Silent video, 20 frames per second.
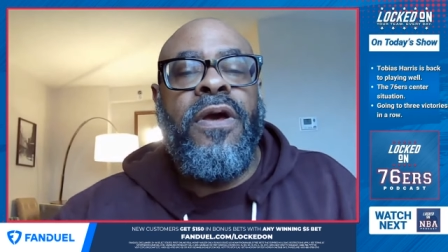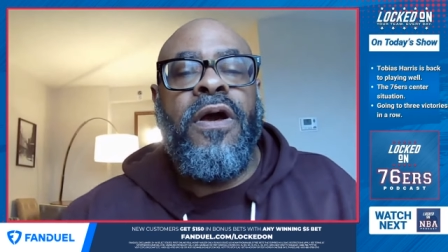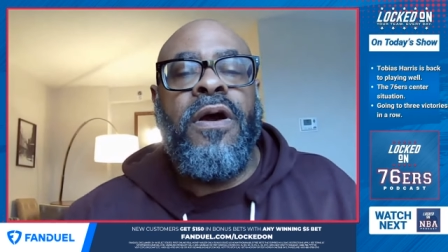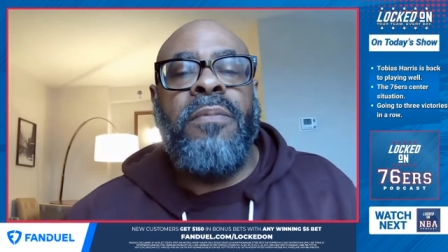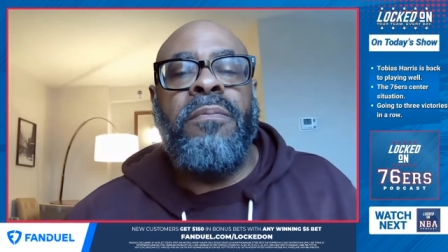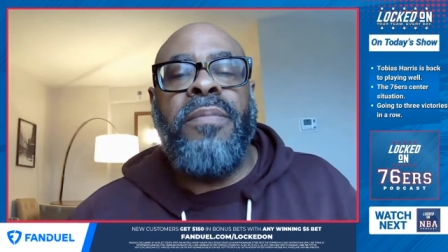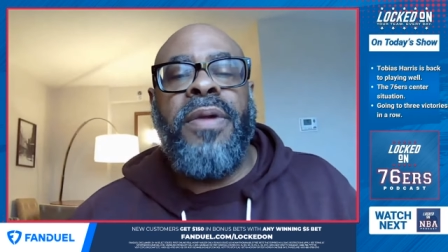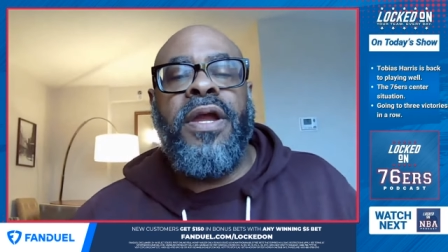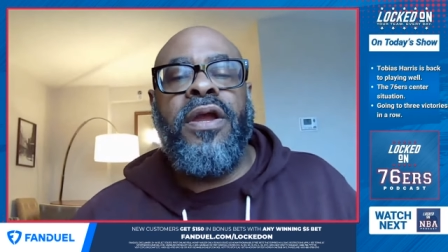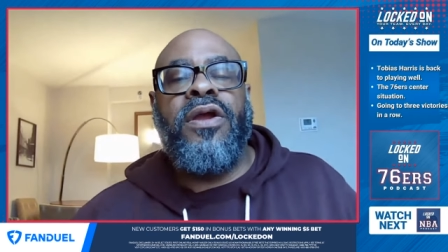
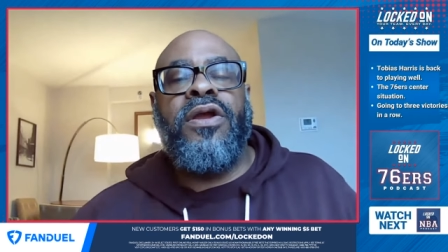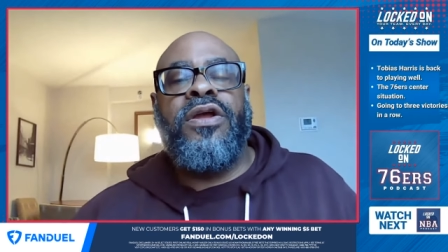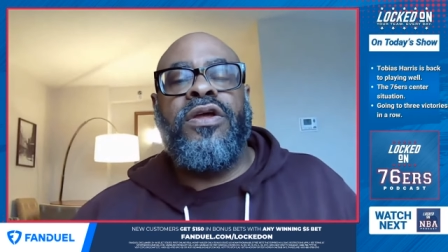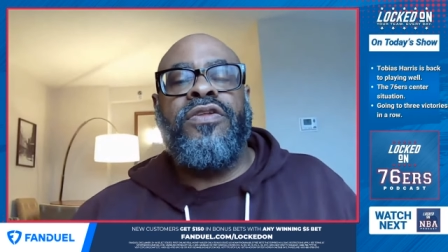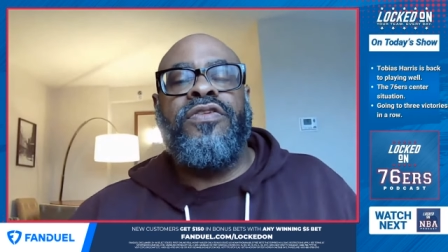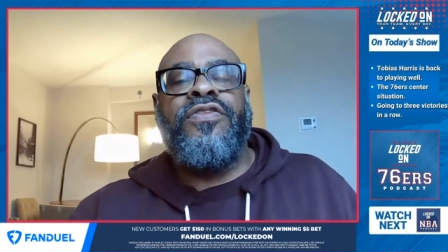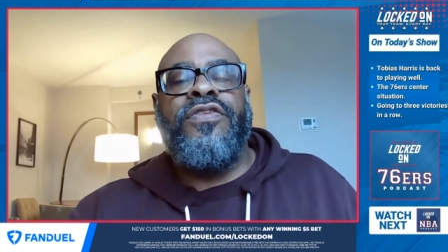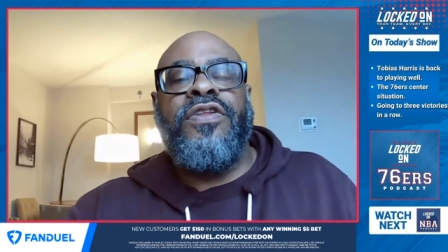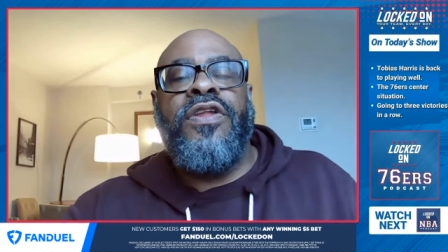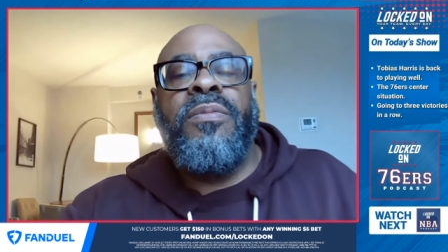
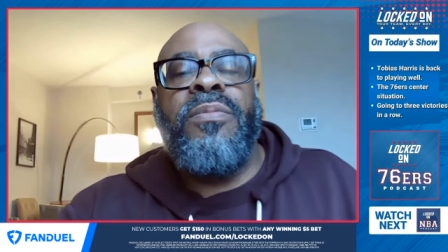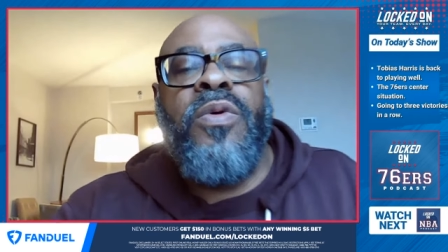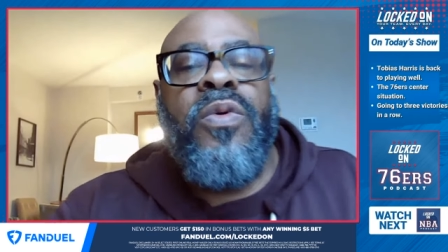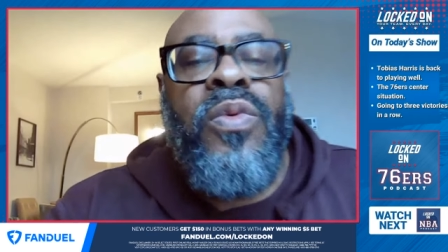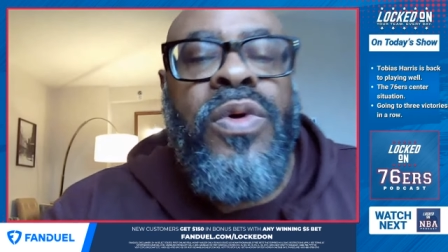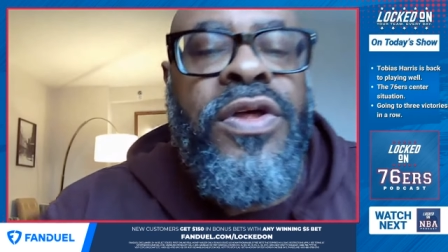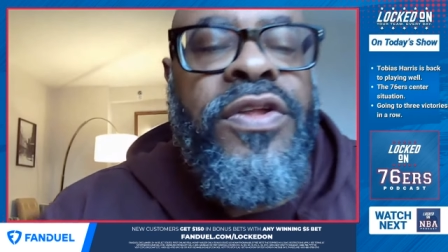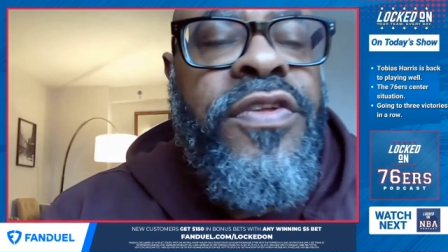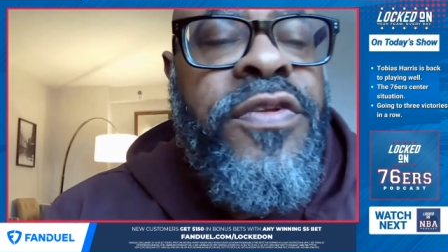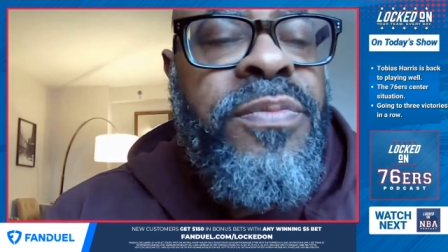America's number
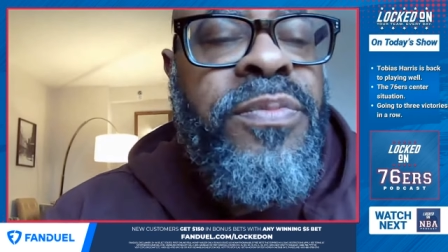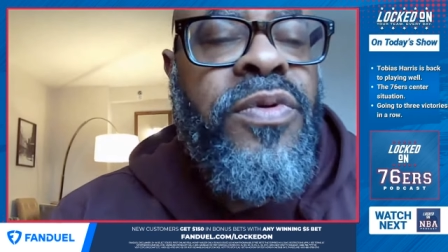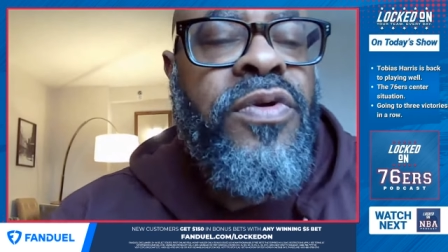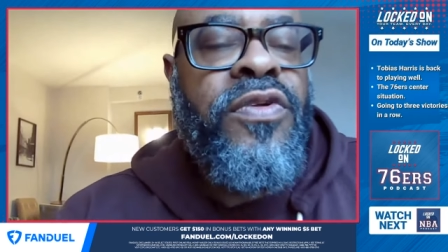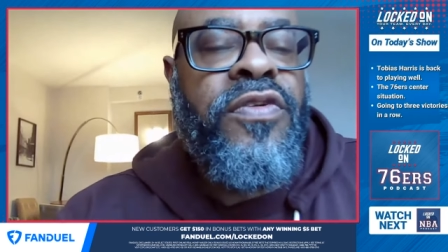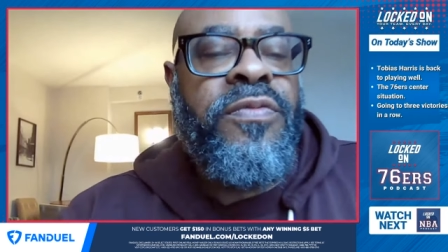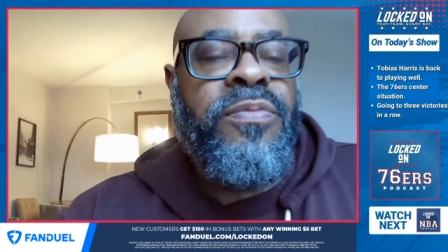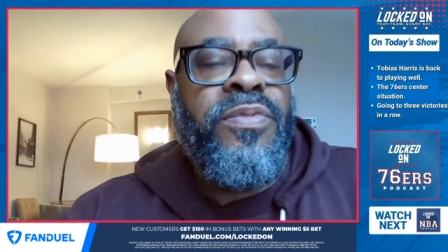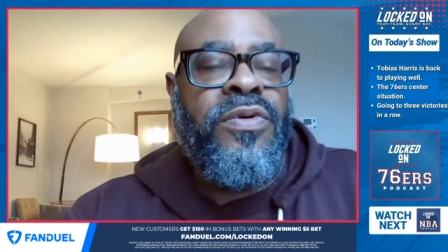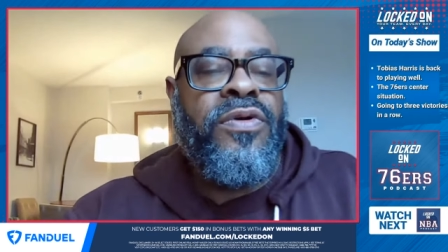one
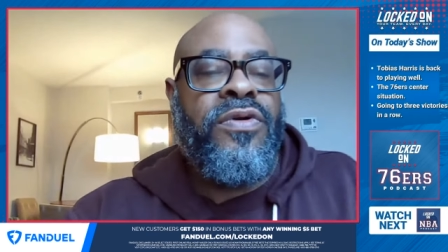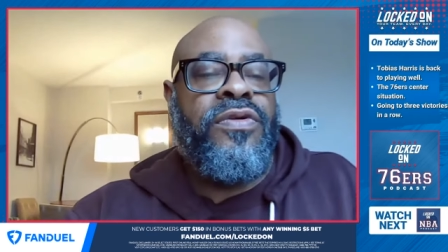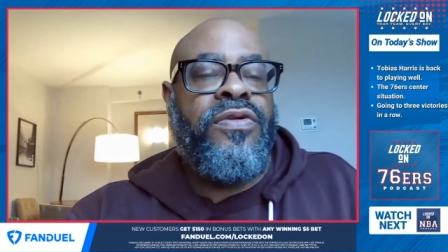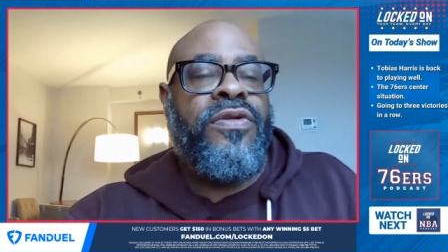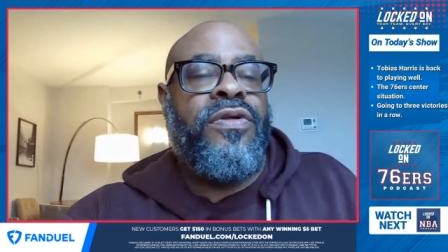sports book.